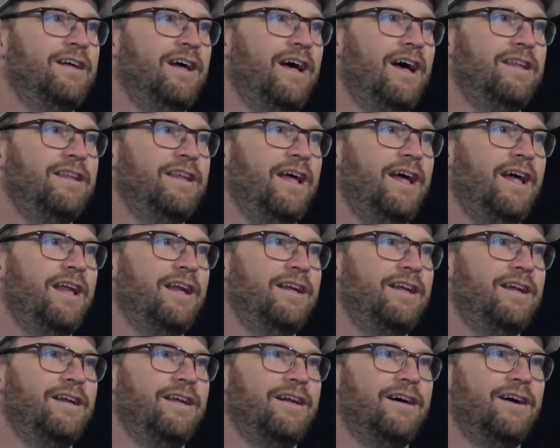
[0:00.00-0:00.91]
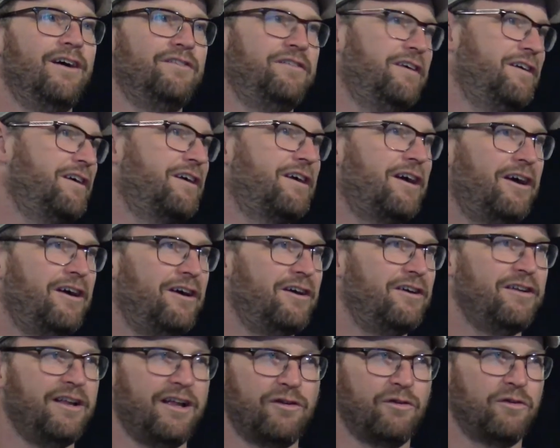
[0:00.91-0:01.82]
and then I'll take a
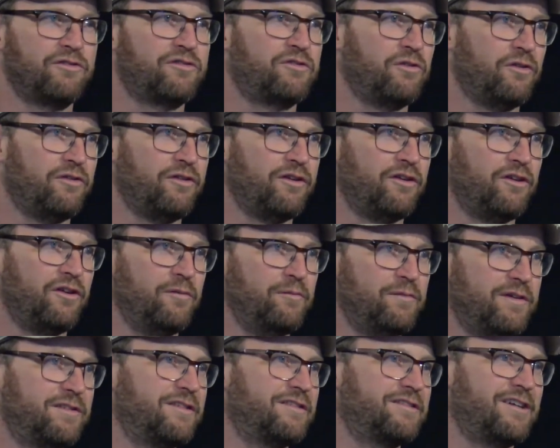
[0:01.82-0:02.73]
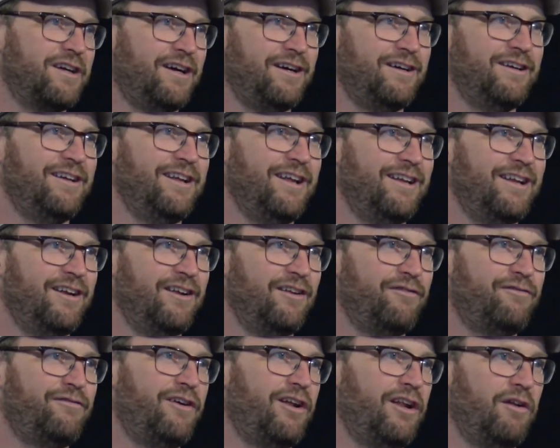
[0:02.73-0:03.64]
card, that old school thing called a business card, and then
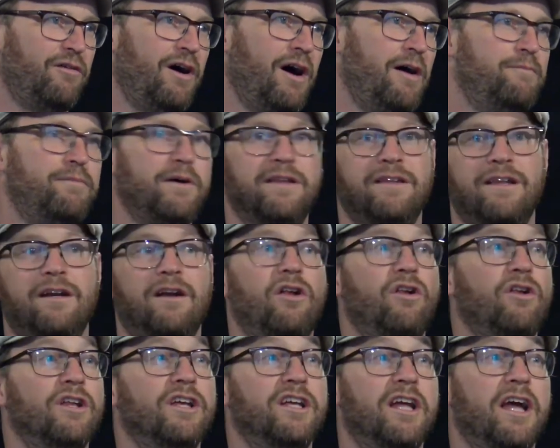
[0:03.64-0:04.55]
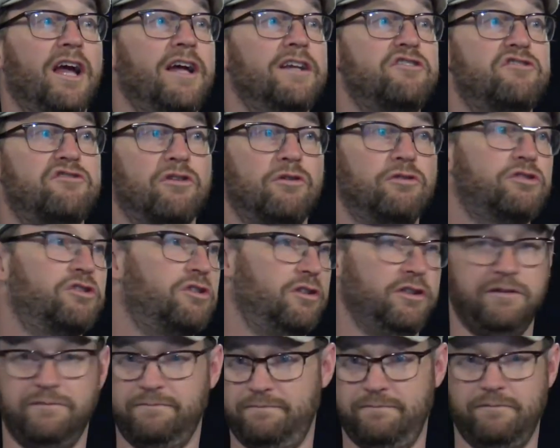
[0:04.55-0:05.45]
I'll follow up, and then I'll engage
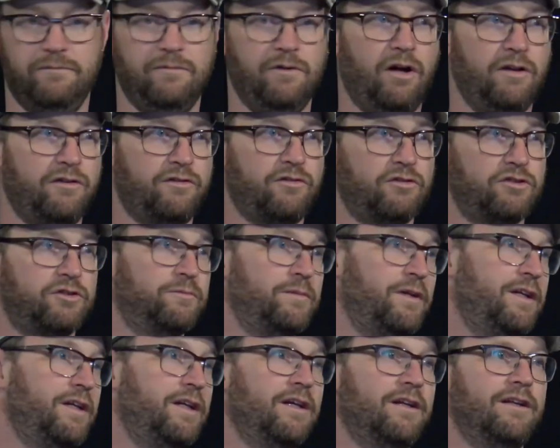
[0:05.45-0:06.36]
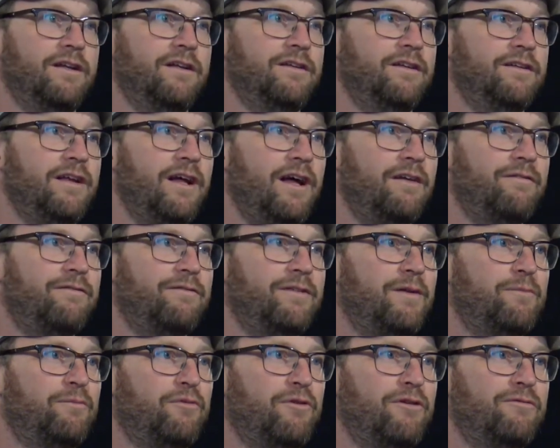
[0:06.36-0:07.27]
socially on social media on the net from
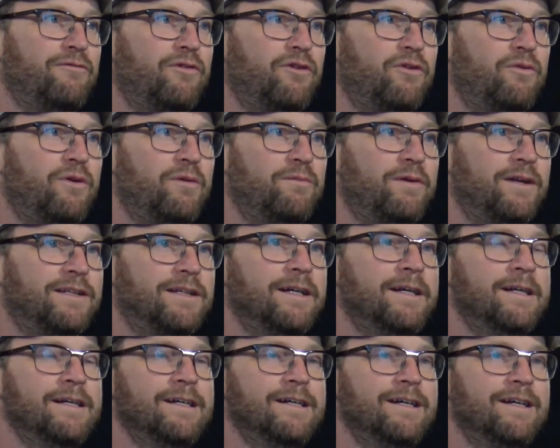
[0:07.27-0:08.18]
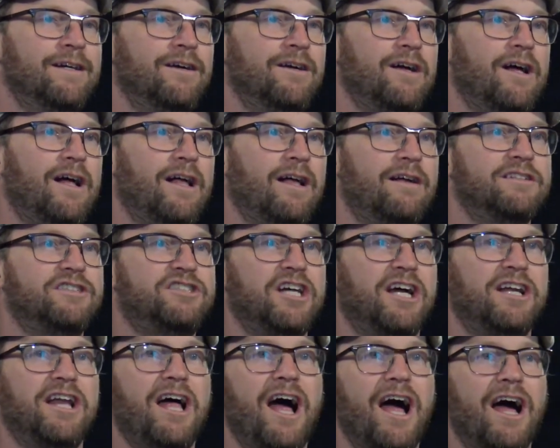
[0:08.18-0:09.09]
that point forward. But
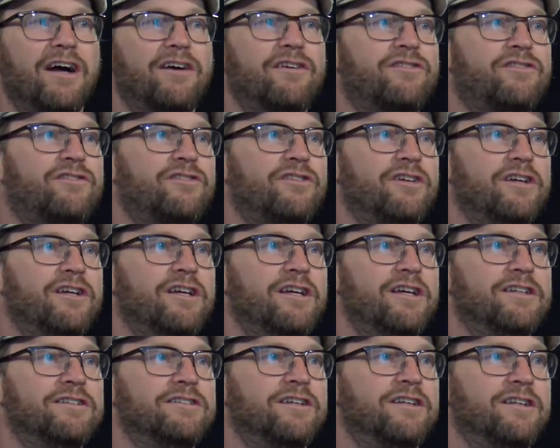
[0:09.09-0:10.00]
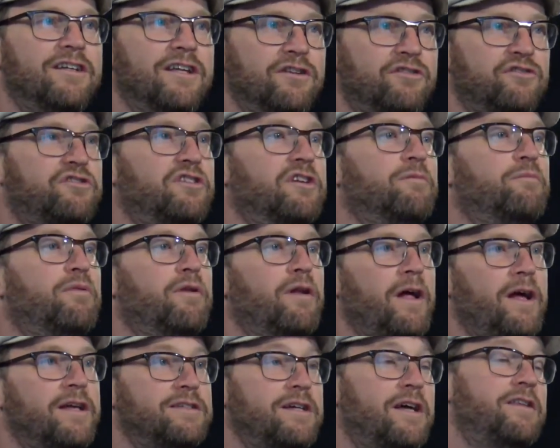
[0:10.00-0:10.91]
Gen X is in an interesting
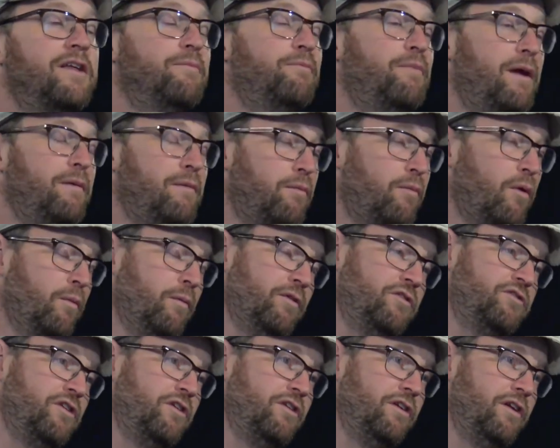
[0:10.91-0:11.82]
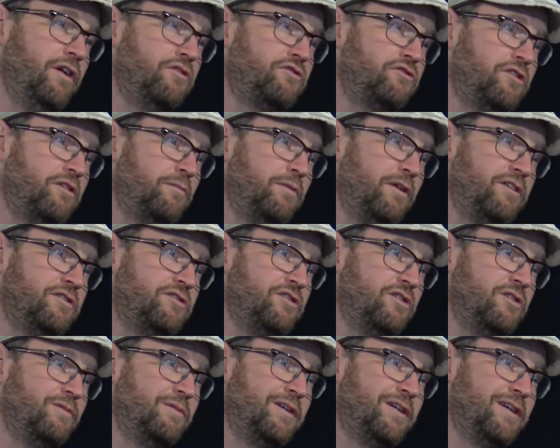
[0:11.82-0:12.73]
place. I think baby boomers are in an interesting place
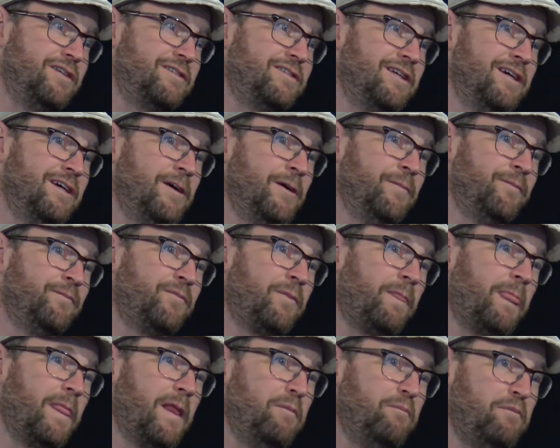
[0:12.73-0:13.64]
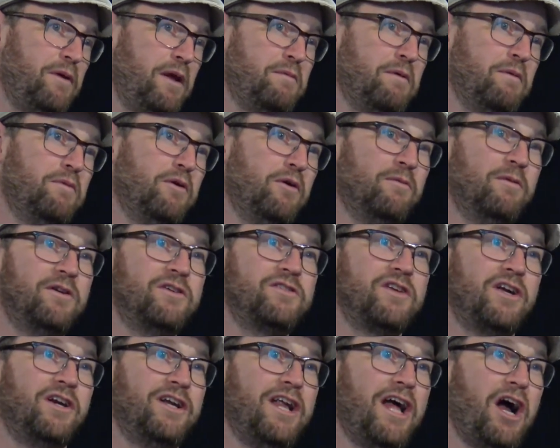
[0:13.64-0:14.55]
too because baby
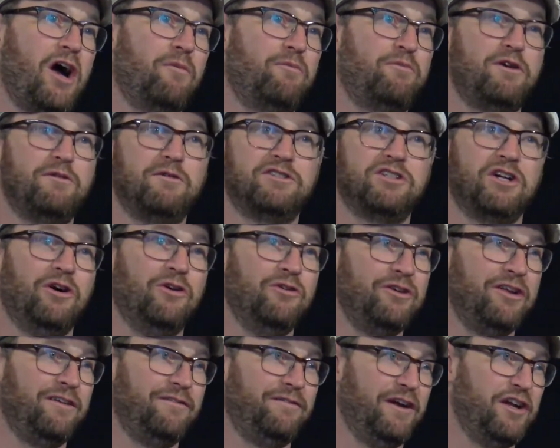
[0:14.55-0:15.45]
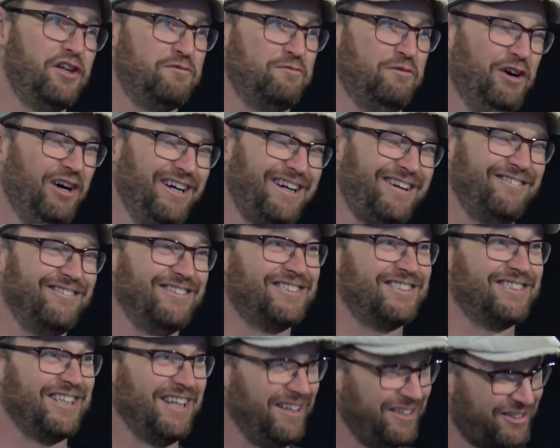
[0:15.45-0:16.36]
boomers are now pretty much owning Facebook,
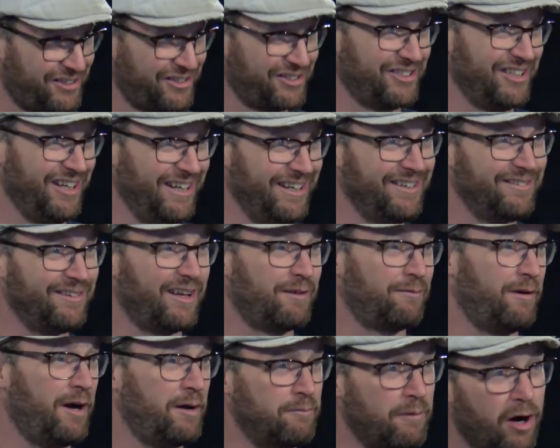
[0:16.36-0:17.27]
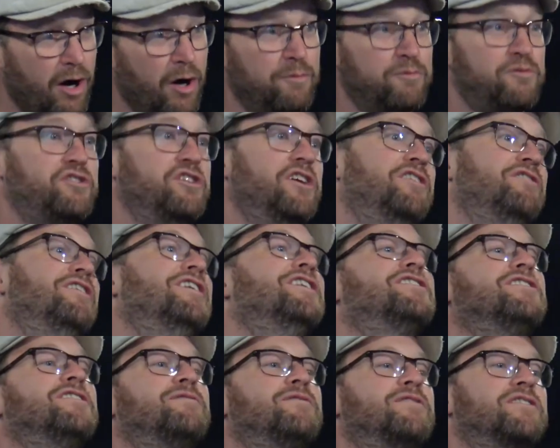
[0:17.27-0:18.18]
which is interesting. Like my mom's
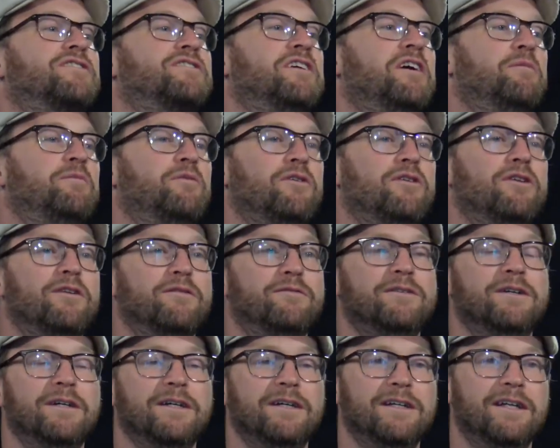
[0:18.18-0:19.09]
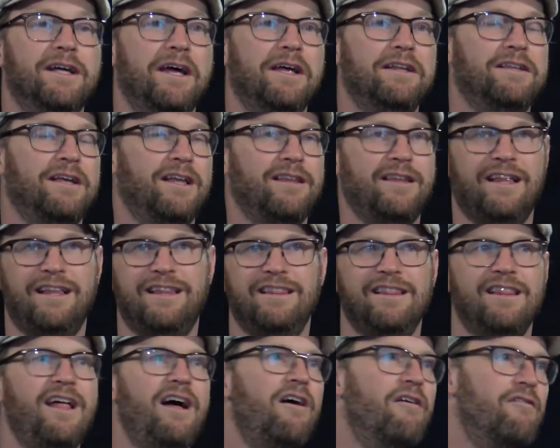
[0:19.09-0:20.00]
generation, for example, and and uh, they
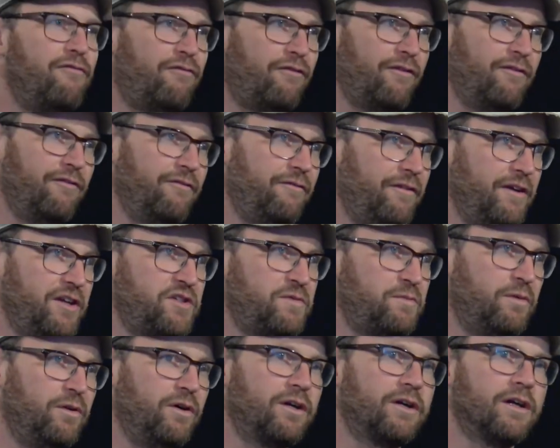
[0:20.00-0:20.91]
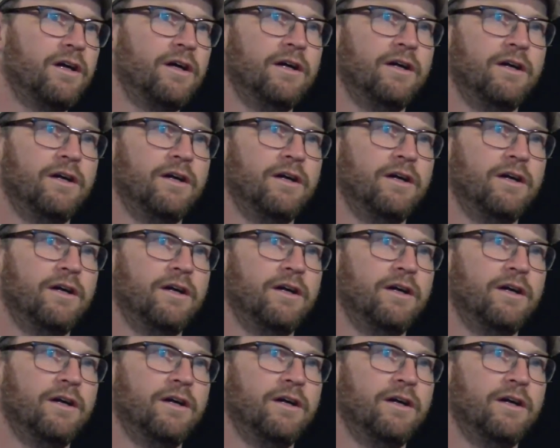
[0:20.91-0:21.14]
love Facebook,